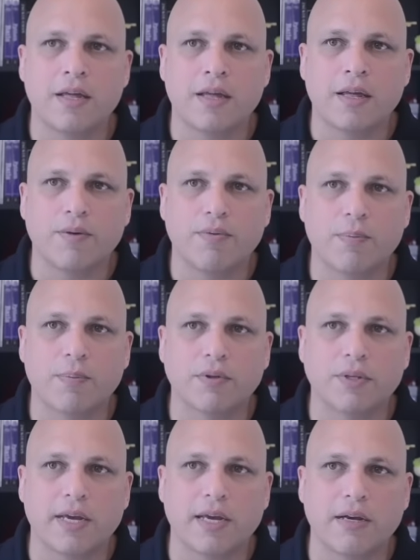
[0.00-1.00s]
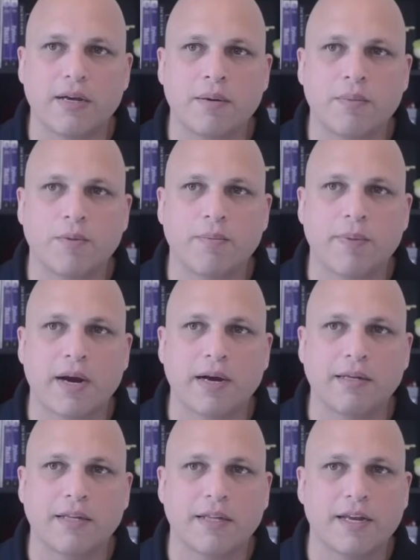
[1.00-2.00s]
Repo data,
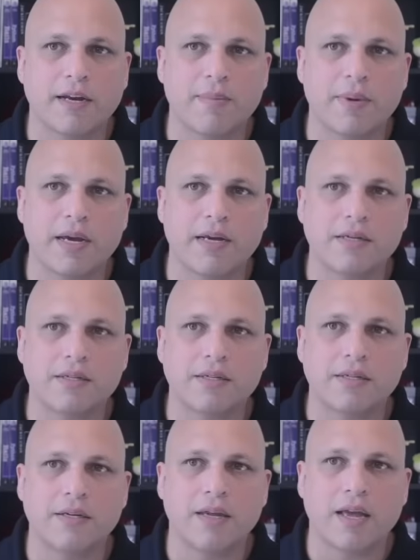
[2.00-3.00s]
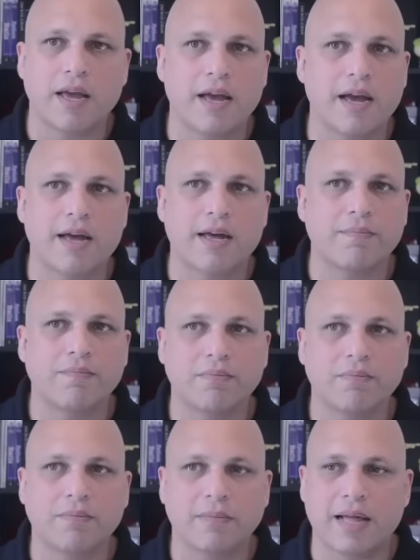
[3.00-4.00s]
preparing the database, and
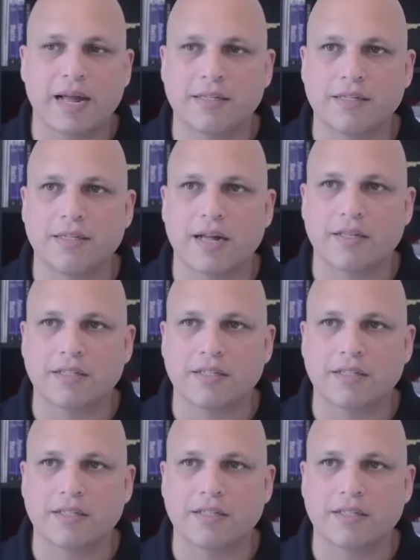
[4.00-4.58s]
that's